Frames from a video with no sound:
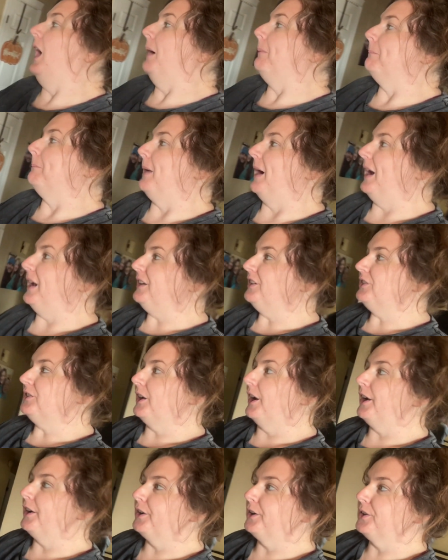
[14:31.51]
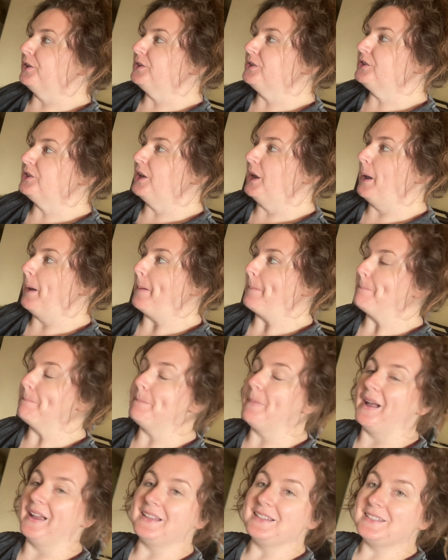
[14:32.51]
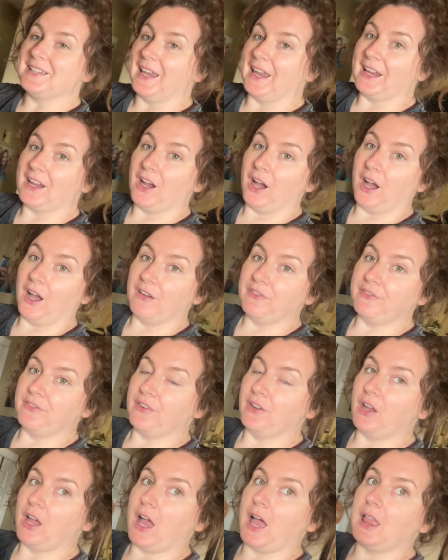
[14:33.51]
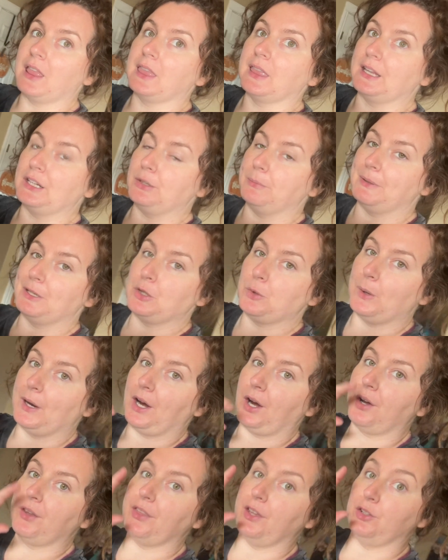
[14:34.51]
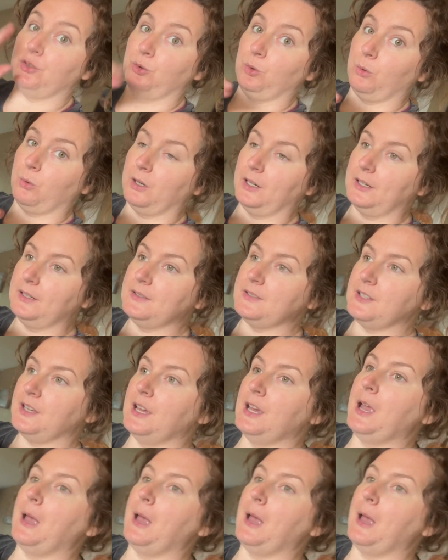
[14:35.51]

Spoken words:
My starters might take off a little bit quicker than yours,